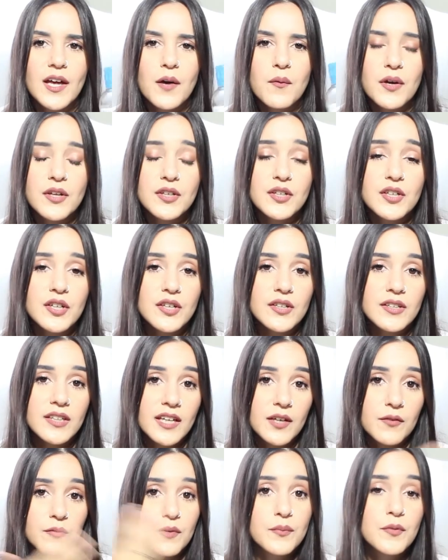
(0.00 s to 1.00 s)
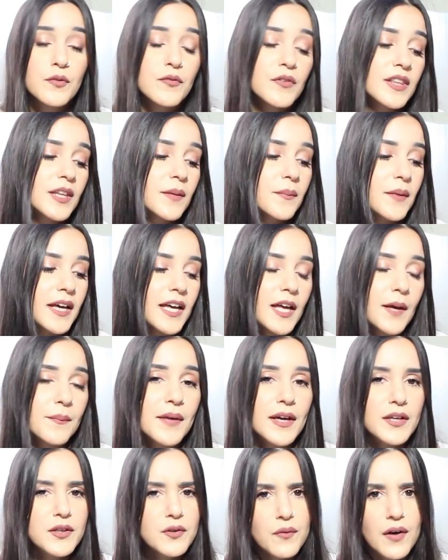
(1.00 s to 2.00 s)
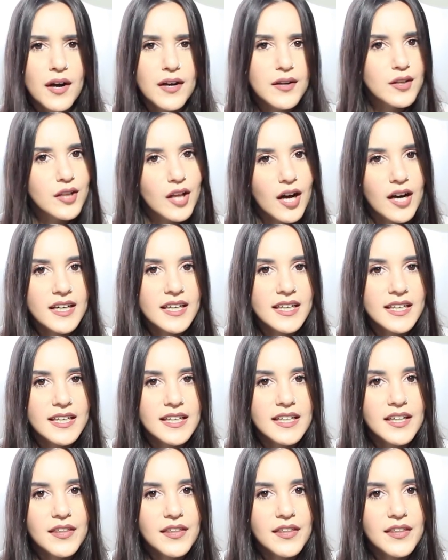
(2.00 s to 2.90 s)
that when you're like removing the makeup that you aren't clogging it